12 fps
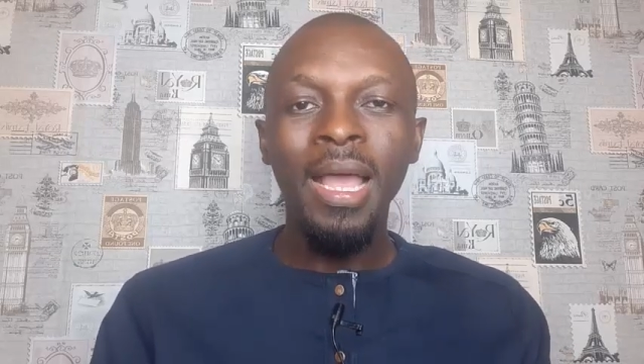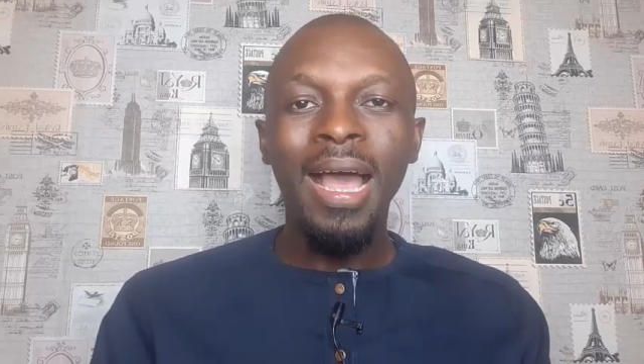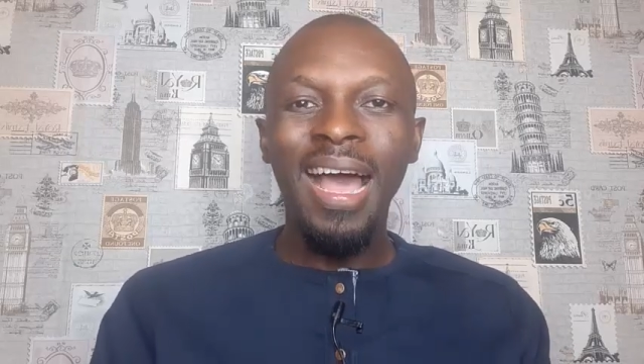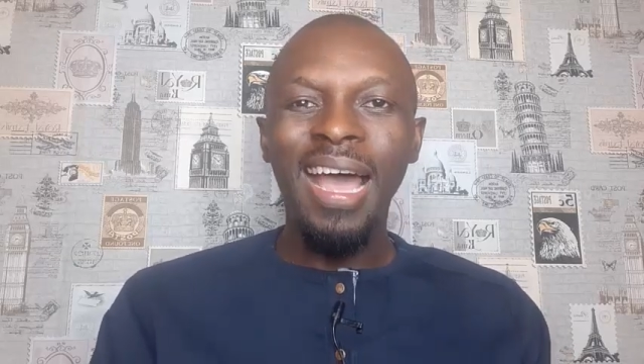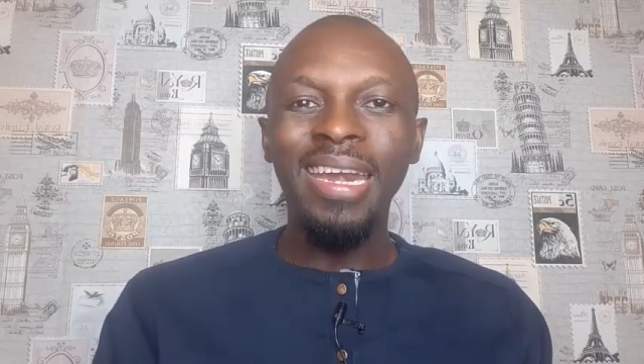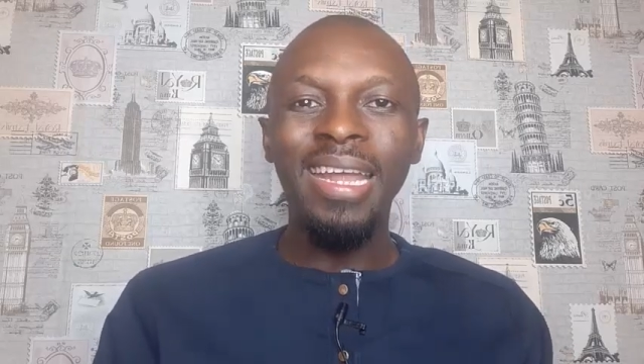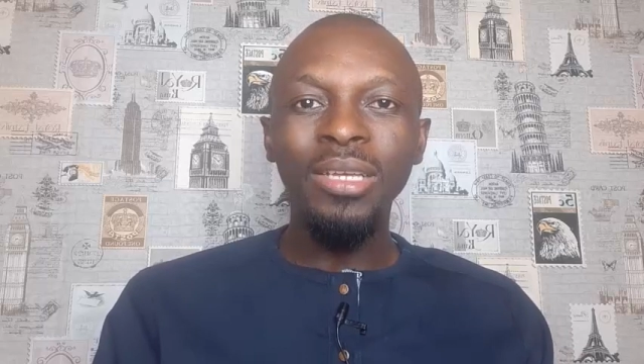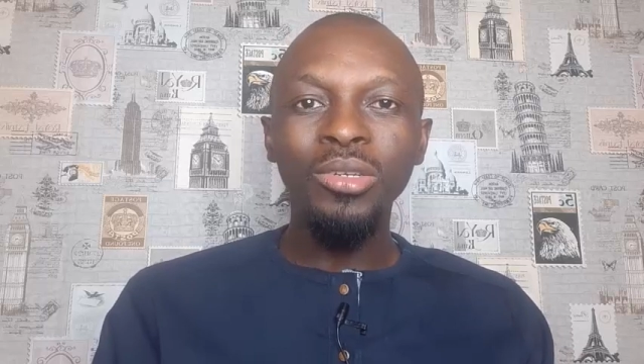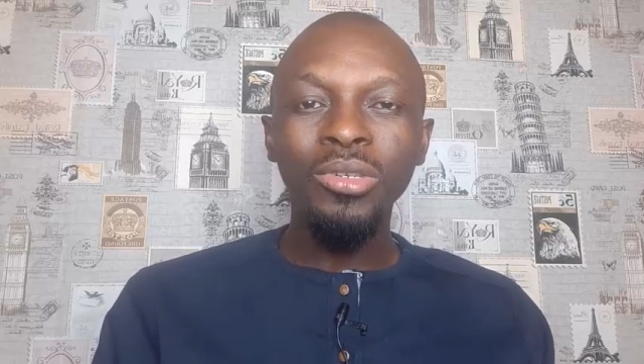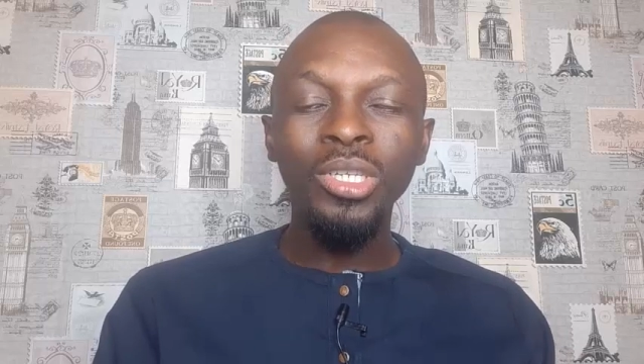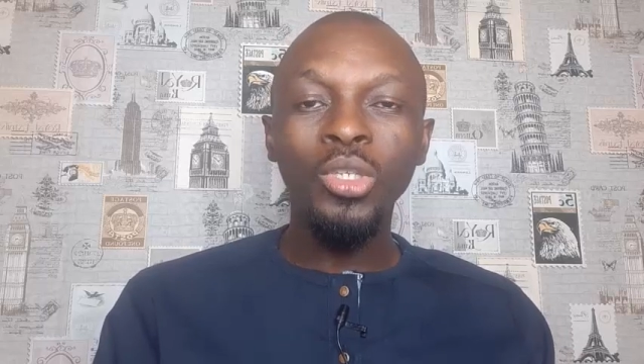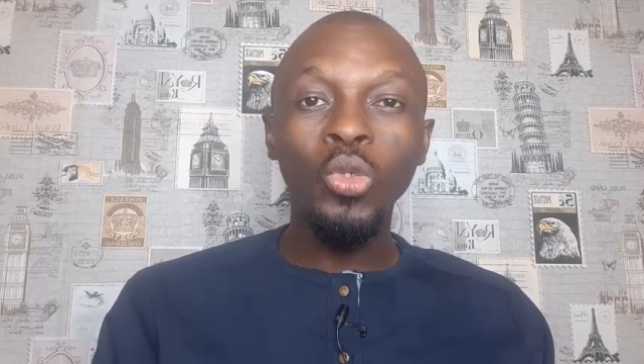And then you
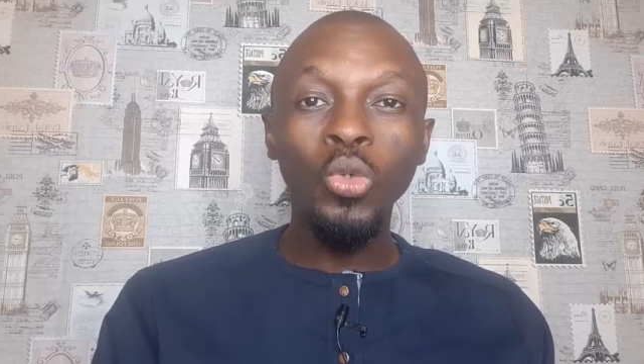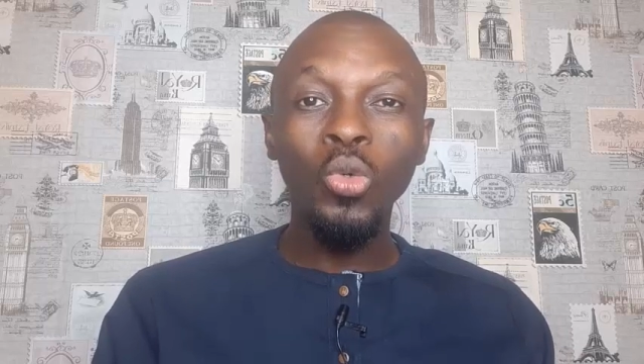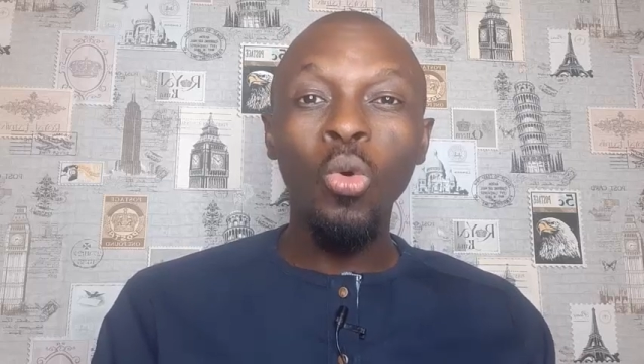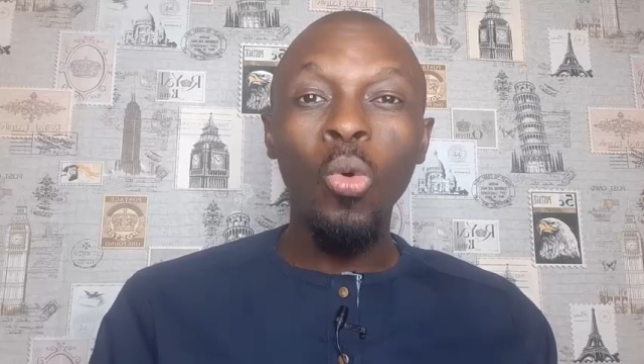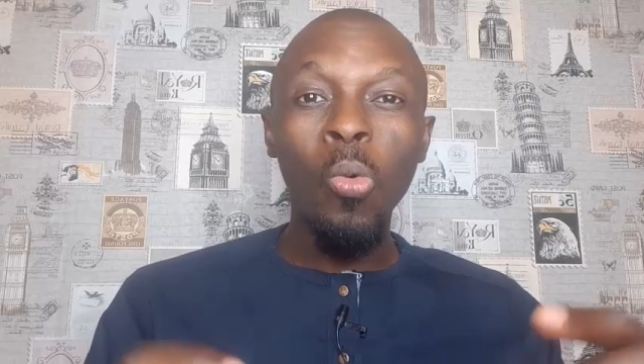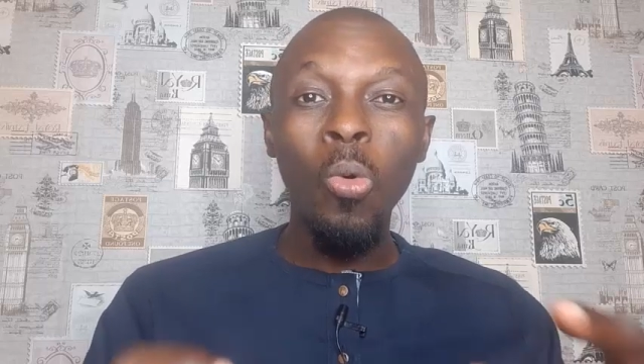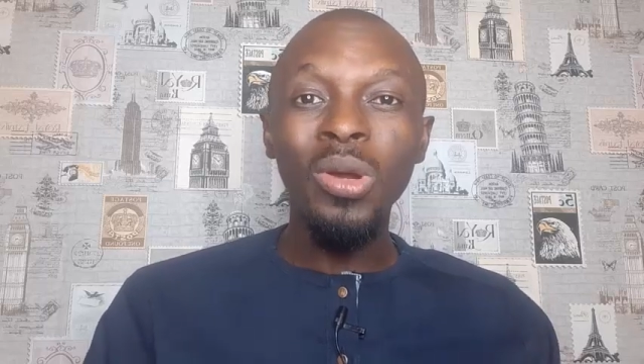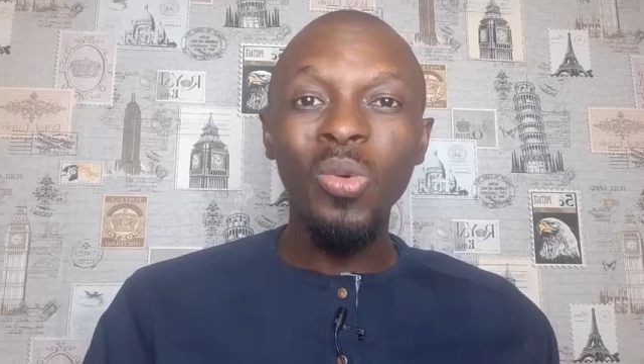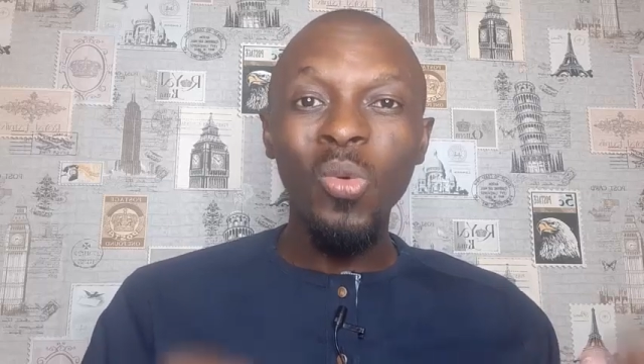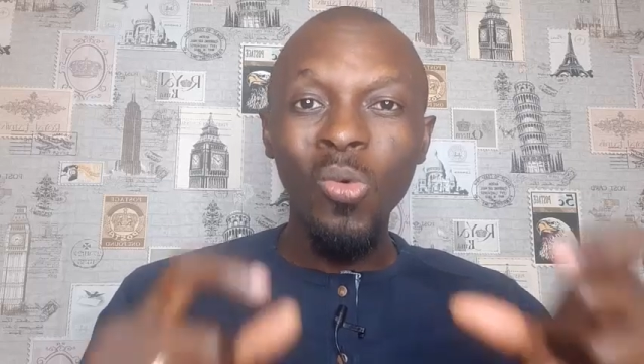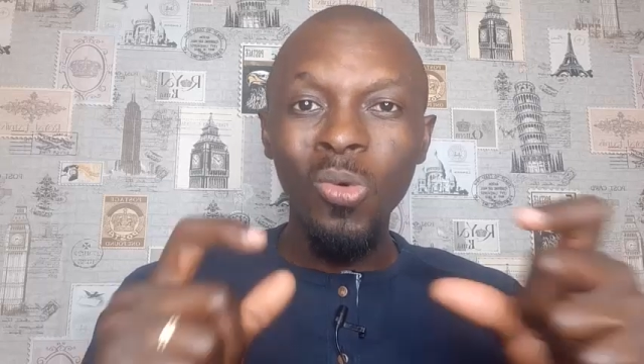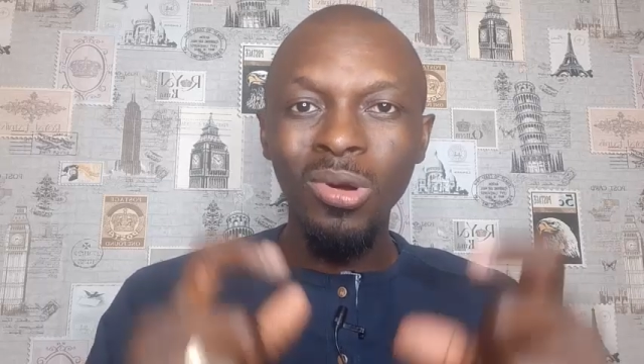need to know
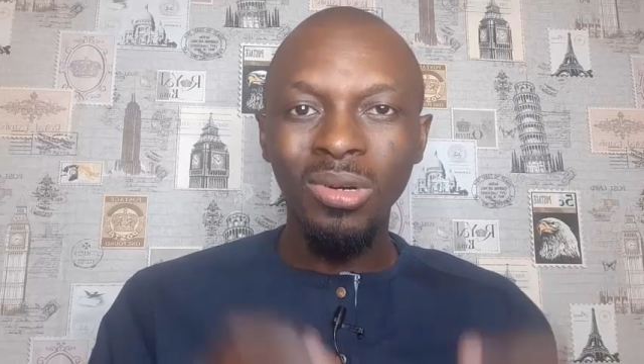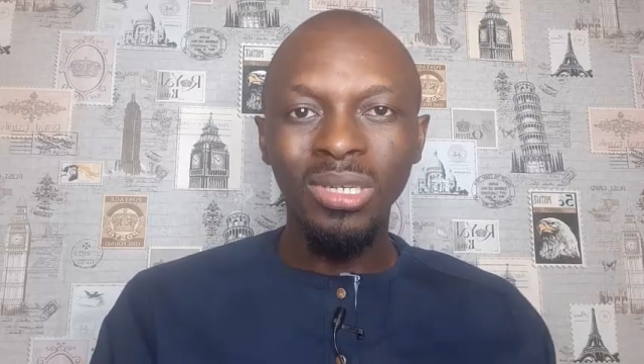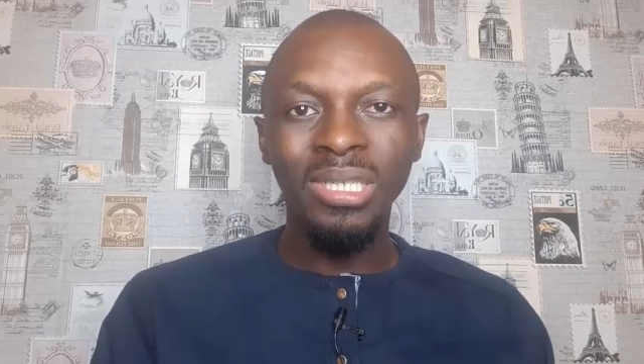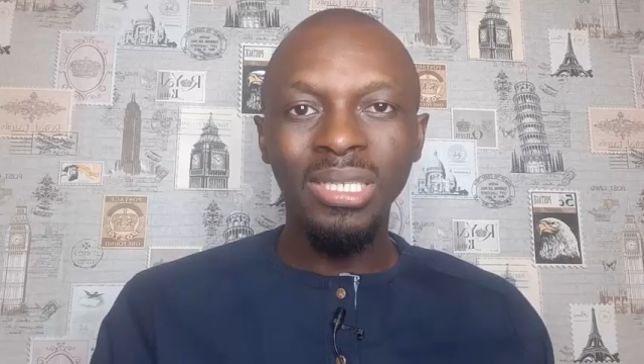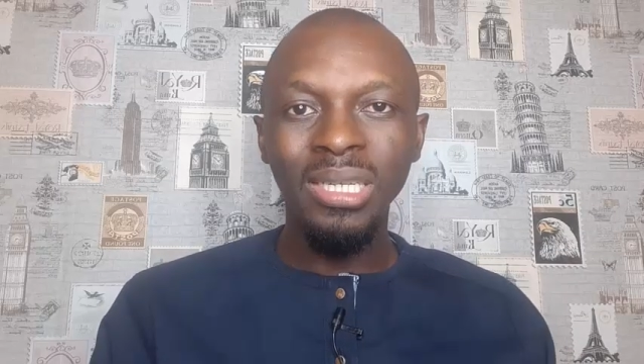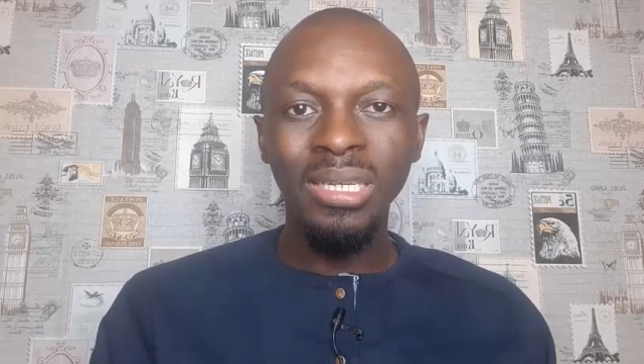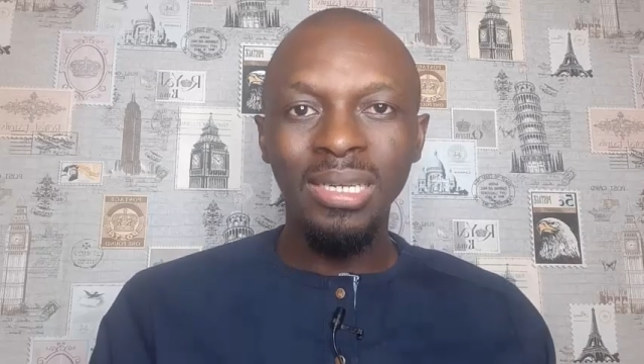what words